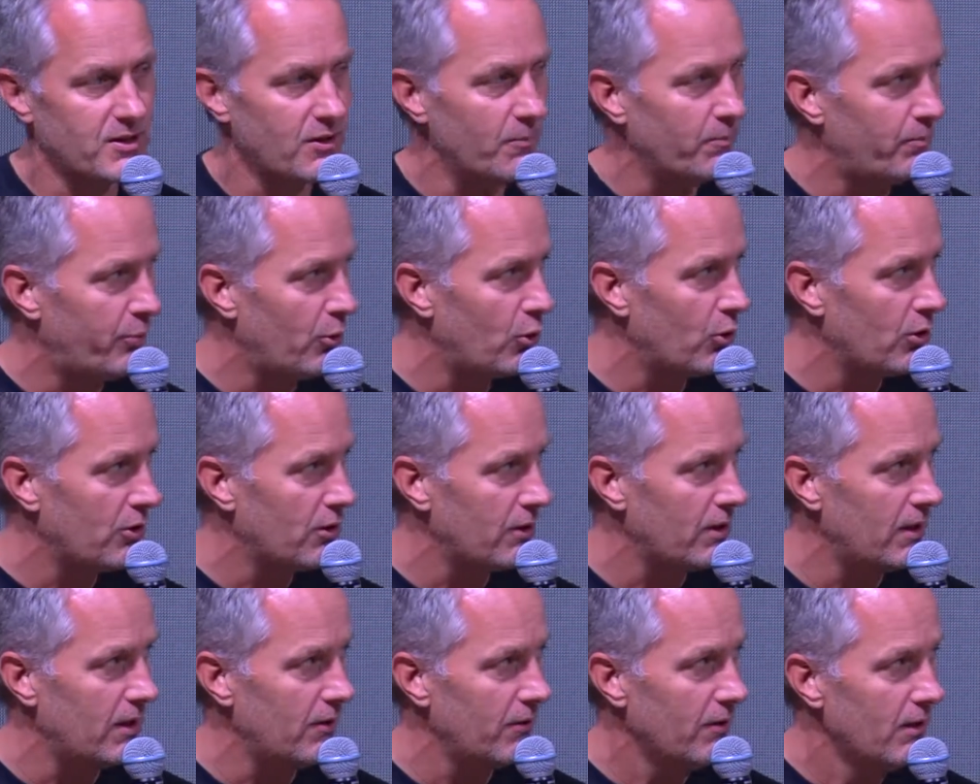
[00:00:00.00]
is
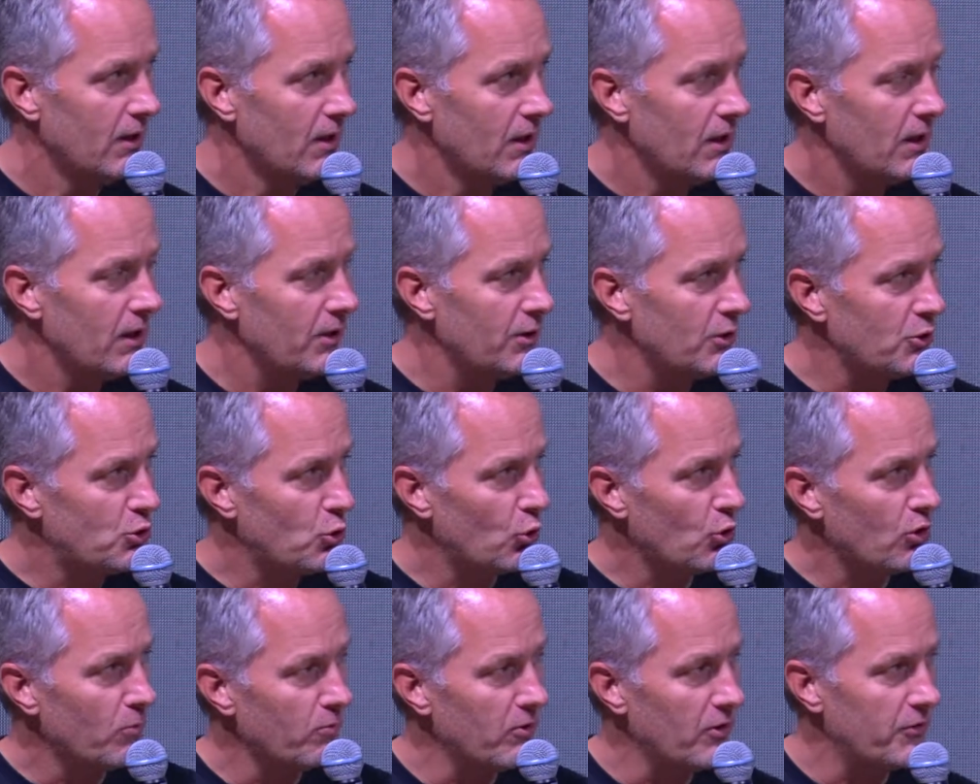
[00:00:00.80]
important. And
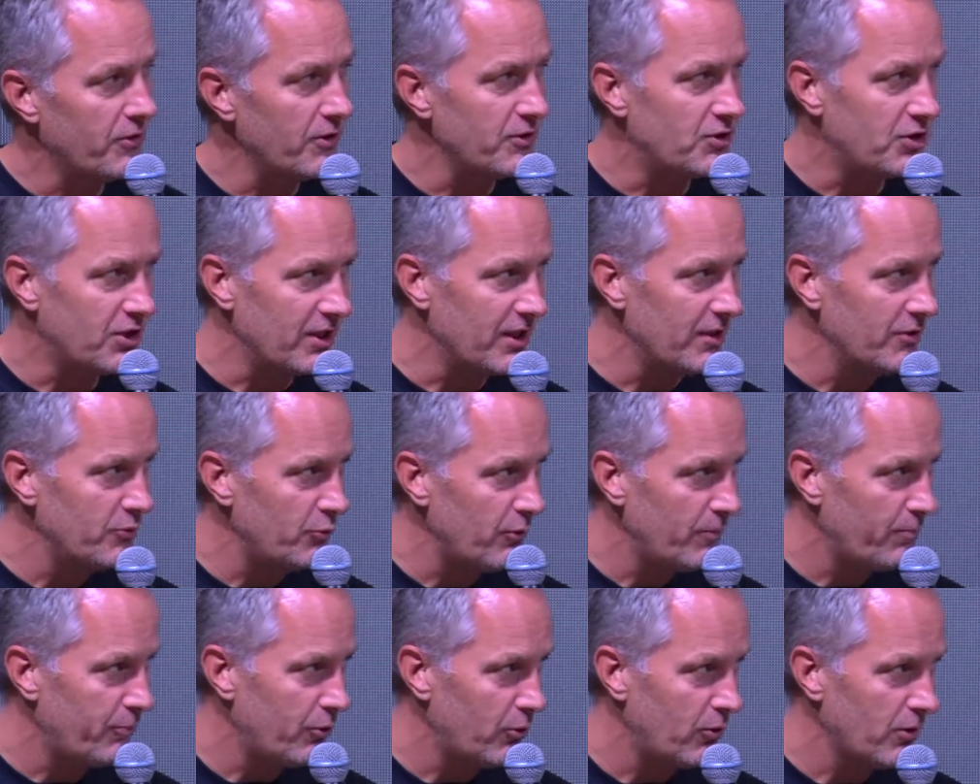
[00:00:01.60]
you're talking about the
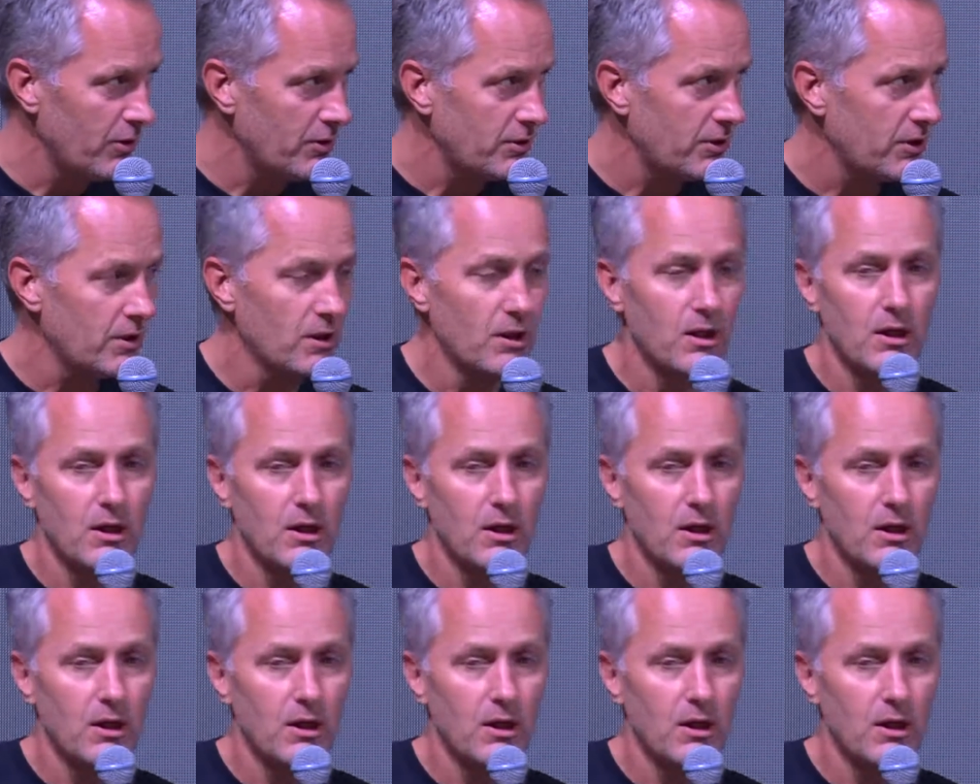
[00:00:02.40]
GIN report?